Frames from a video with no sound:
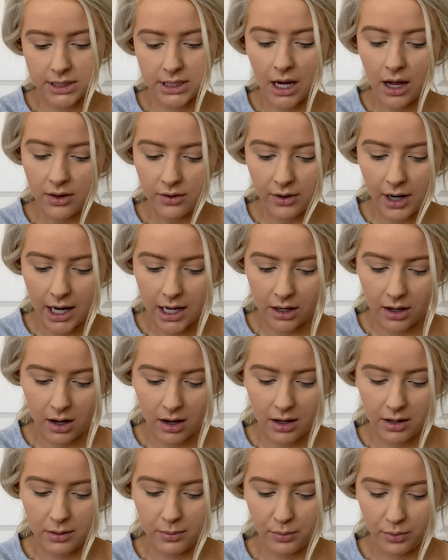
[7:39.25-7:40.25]
Color
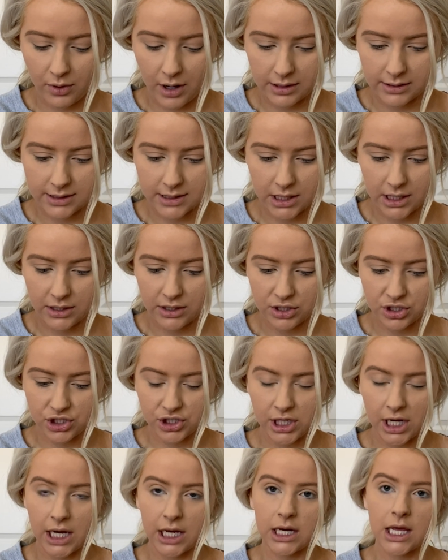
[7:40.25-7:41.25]
Icon bronzer in the
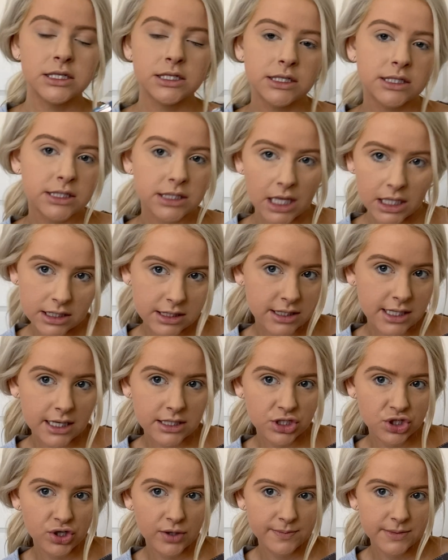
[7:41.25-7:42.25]
shade Sunset
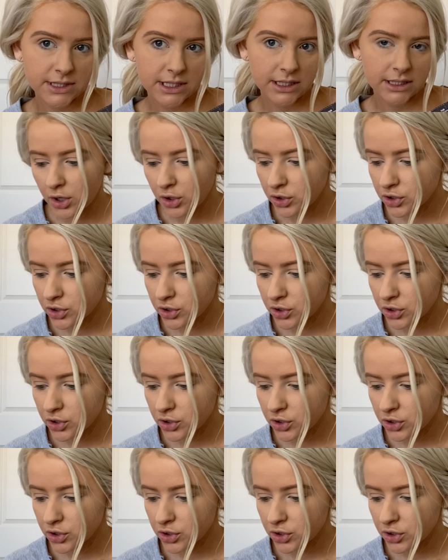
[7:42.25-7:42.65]
Strip Tea.